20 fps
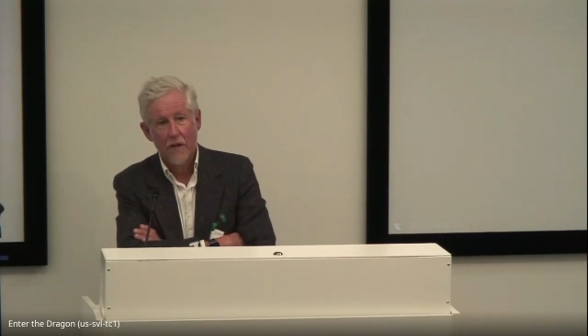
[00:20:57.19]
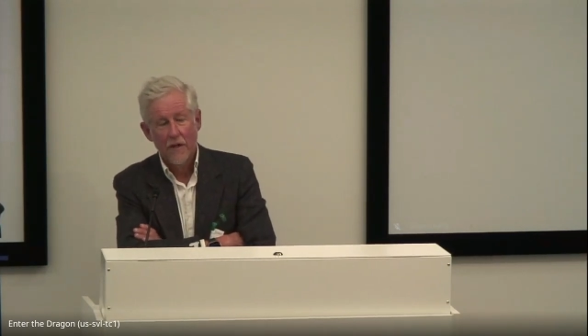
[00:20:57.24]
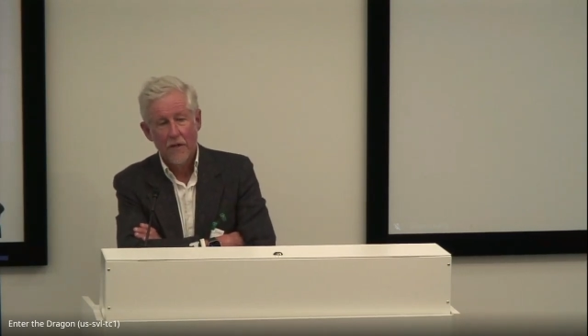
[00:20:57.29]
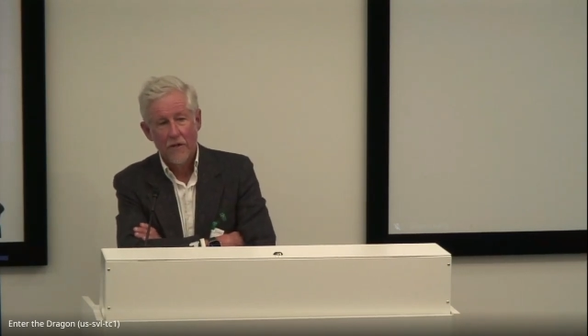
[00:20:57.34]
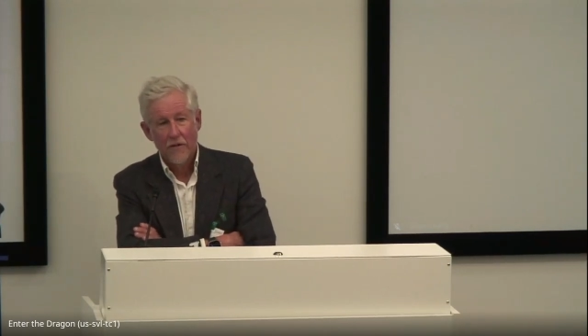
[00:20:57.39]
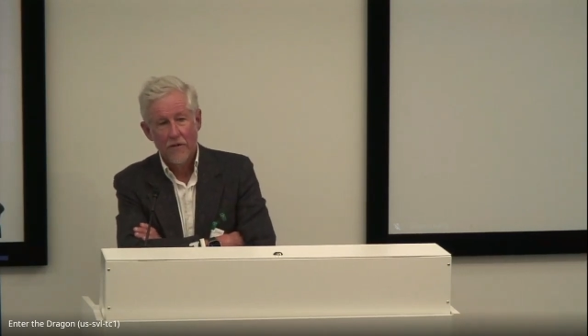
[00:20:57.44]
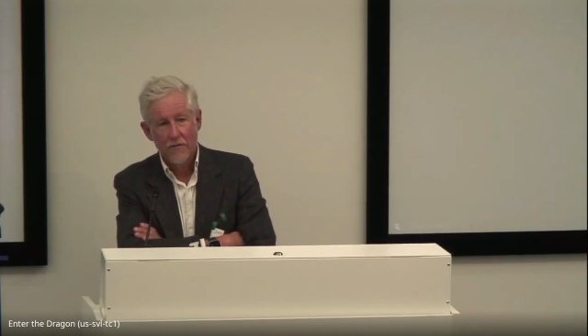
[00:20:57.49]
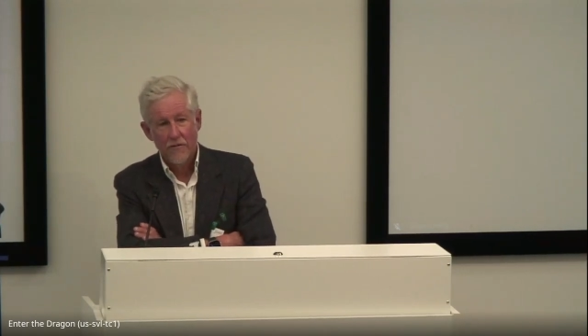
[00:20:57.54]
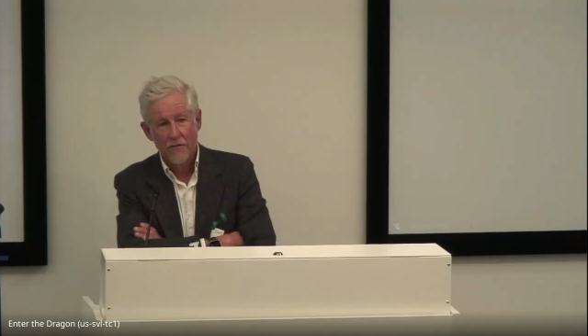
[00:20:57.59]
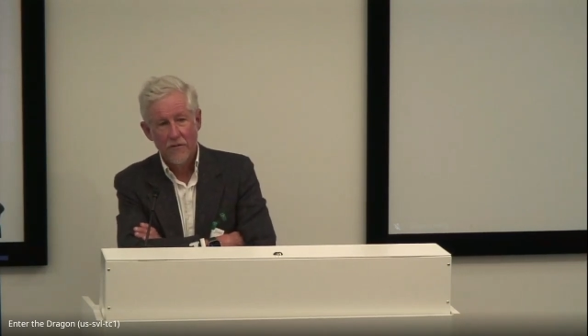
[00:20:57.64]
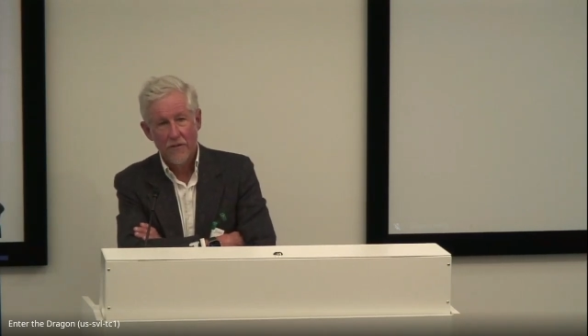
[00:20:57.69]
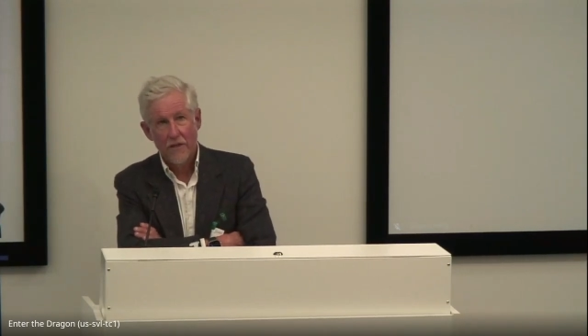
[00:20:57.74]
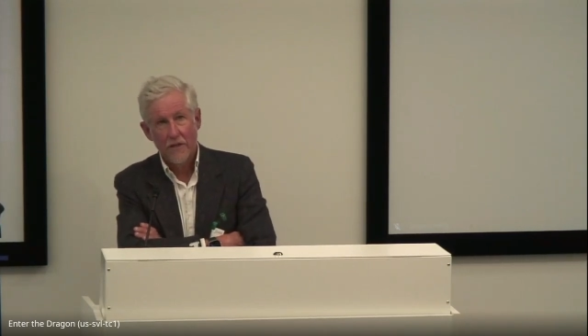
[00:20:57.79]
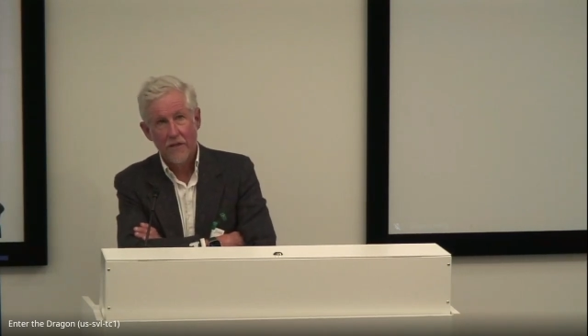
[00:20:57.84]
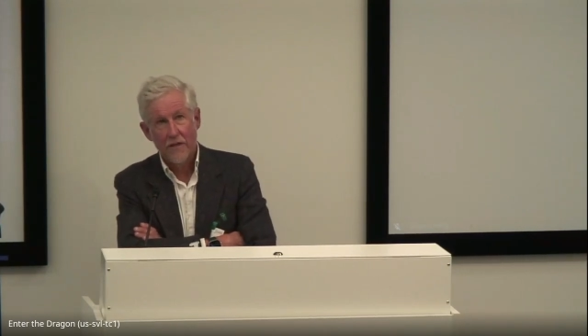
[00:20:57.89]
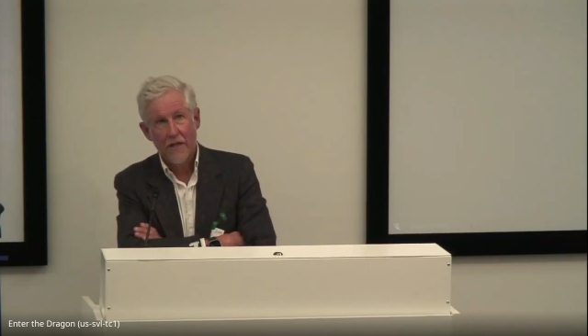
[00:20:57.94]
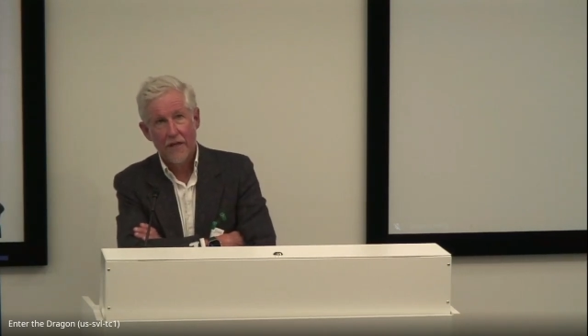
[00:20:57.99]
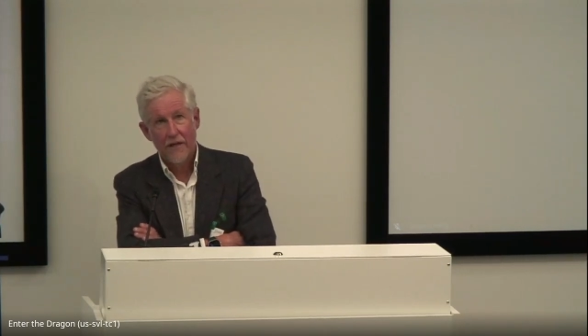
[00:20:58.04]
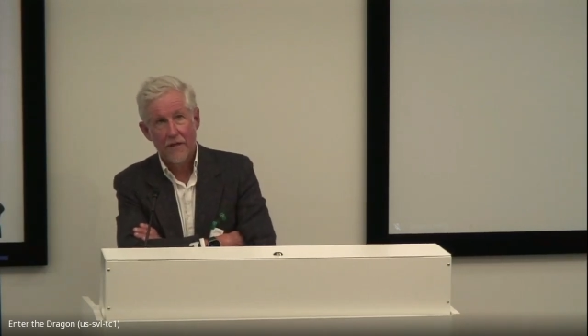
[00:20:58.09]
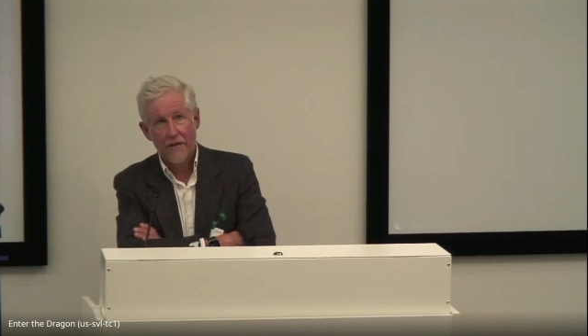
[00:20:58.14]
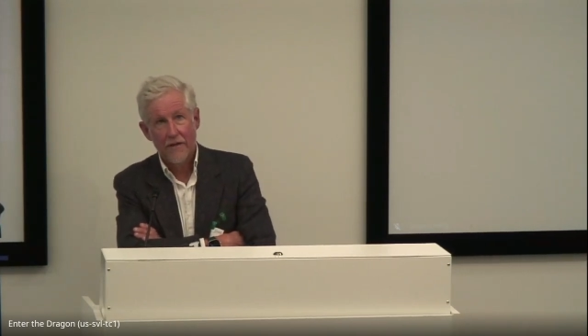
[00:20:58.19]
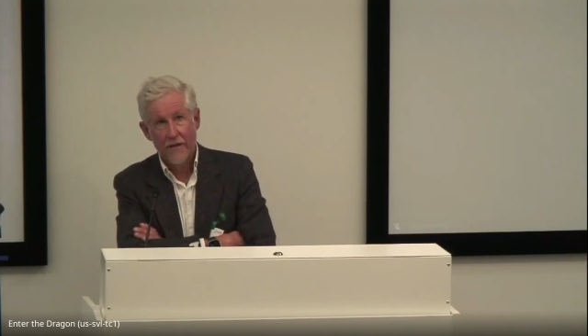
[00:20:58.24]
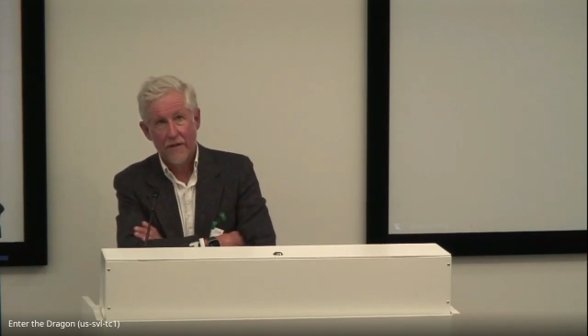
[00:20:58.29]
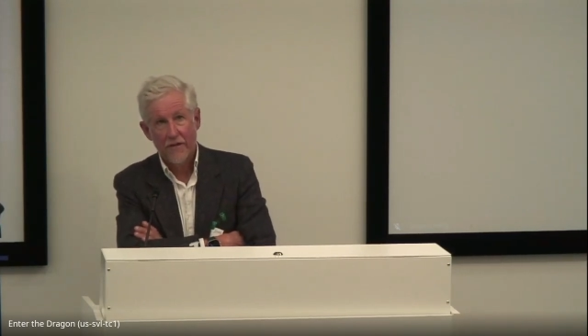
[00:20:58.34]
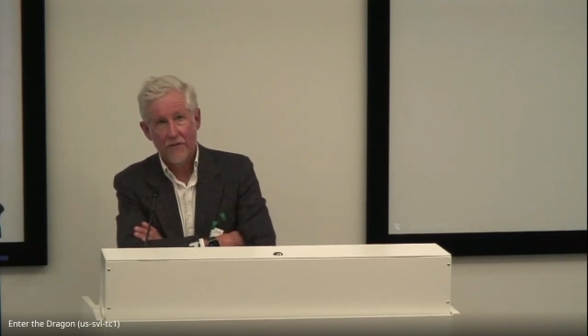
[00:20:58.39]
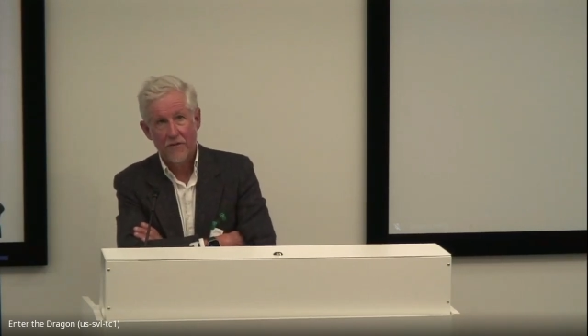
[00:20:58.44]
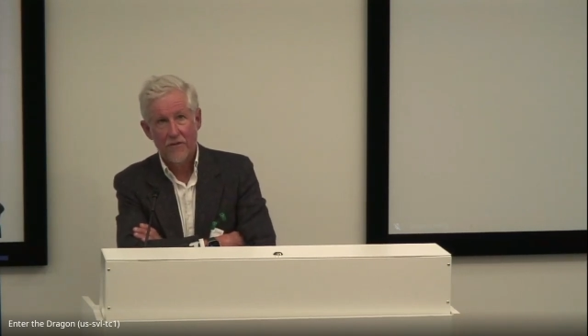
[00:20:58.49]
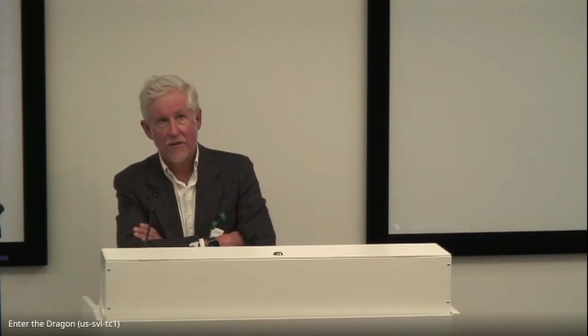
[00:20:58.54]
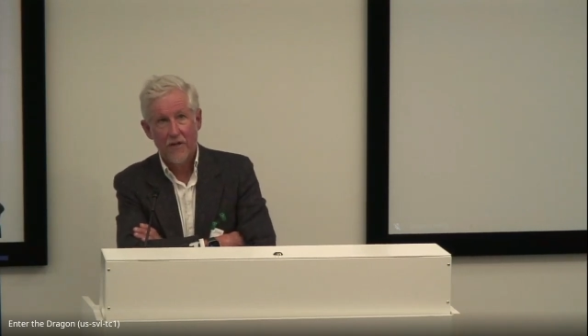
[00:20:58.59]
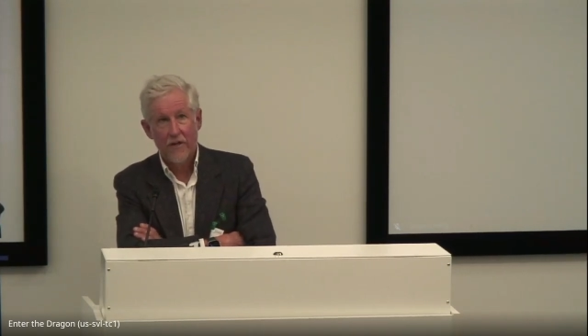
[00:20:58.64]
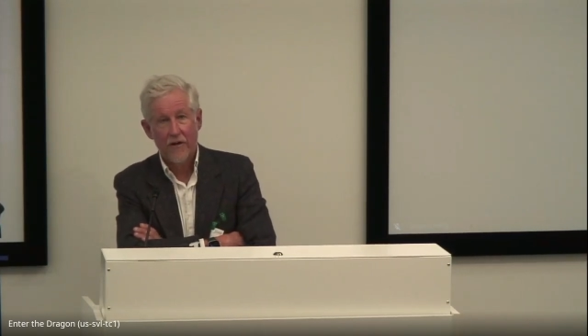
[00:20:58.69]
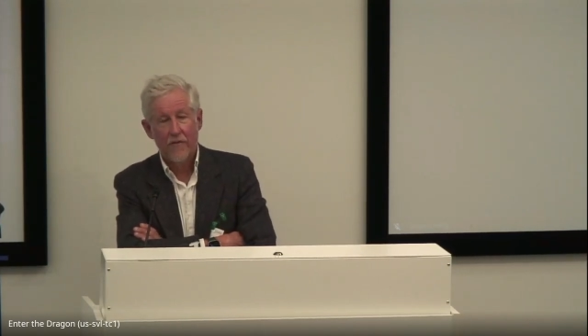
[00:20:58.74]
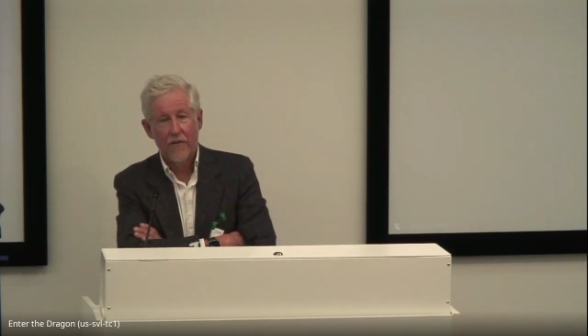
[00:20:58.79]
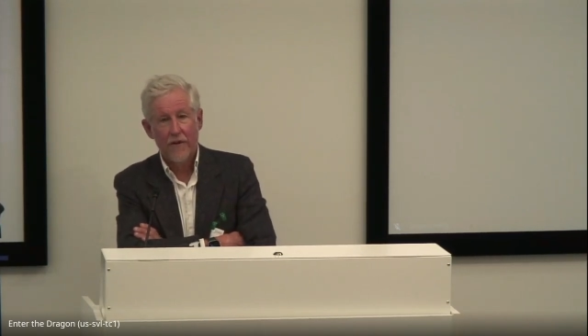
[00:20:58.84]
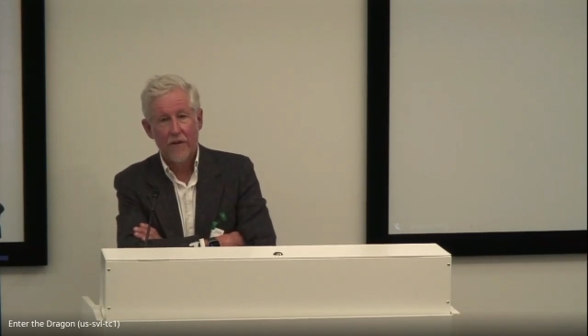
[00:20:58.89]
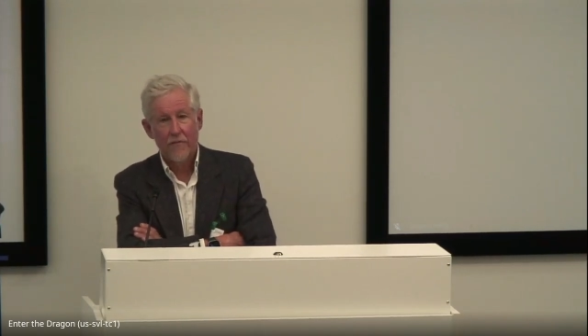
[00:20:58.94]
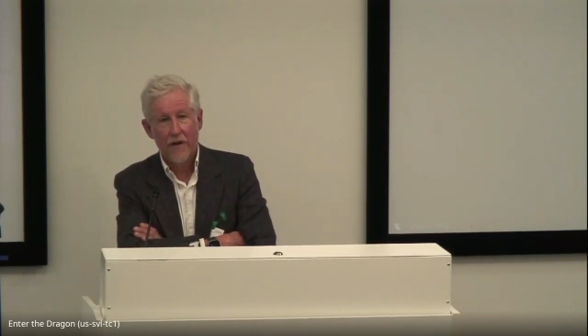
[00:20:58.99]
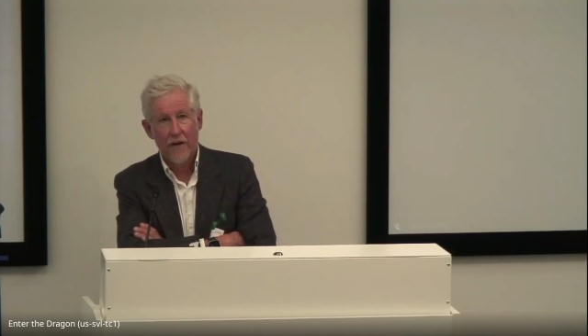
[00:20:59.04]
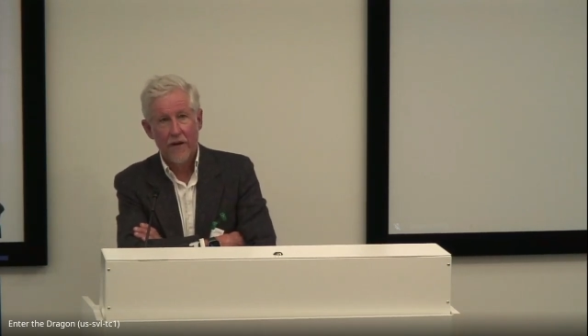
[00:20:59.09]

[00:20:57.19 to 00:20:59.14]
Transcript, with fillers: using data that is generated by